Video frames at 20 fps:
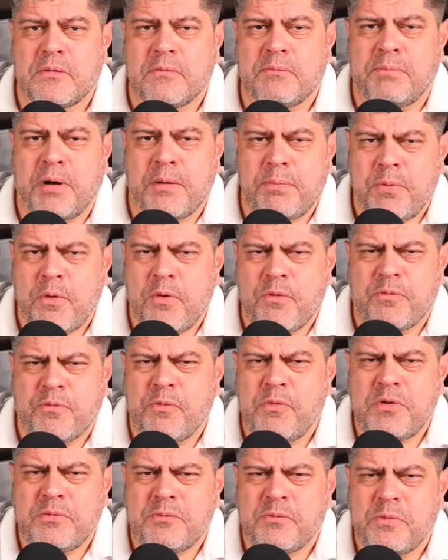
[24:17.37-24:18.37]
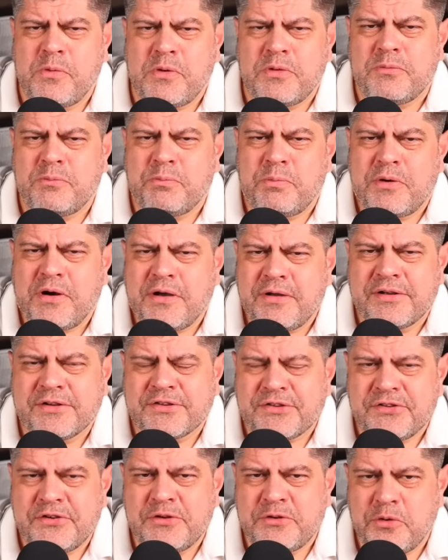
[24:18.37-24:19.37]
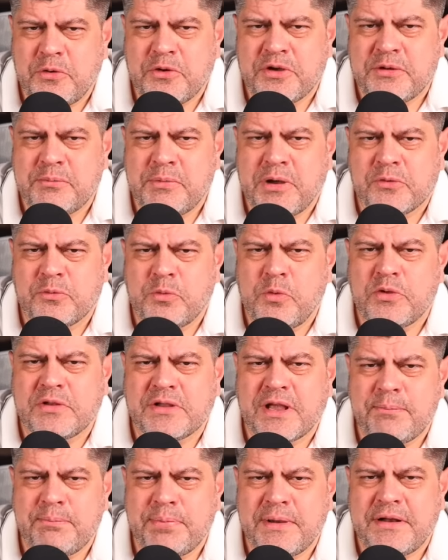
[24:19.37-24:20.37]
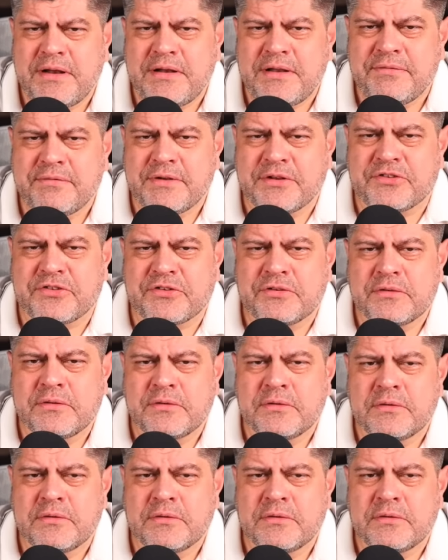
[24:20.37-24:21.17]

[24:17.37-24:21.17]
Popov, what products are you talking about? What competitiveness?